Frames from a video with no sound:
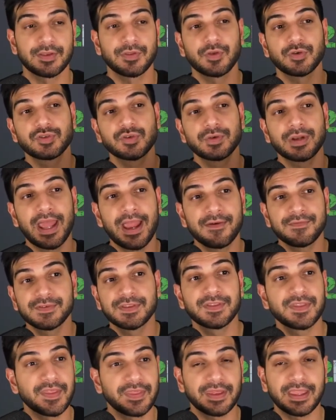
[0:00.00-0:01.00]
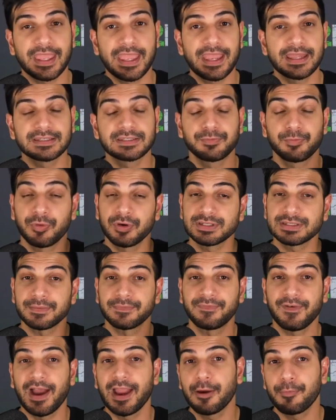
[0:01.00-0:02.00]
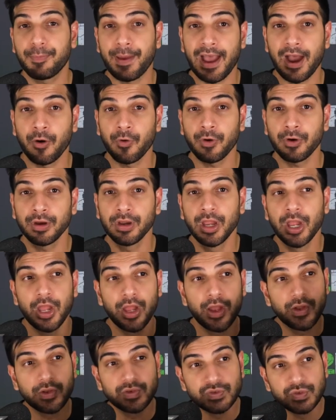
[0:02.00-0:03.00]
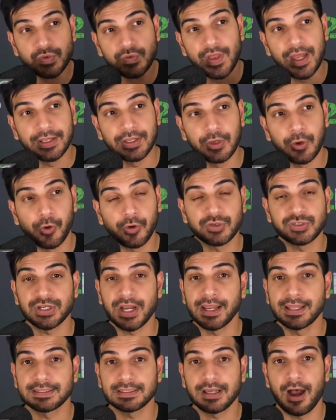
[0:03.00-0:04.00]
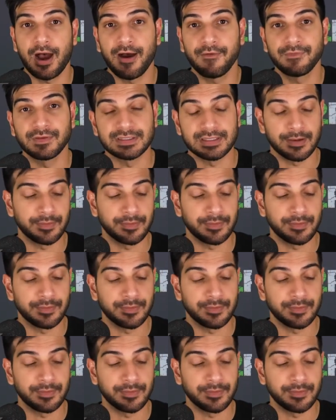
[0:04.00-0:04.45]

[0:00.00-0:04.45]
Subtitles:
They're doing everything that they can to bring some firepower to that New York Giants offense.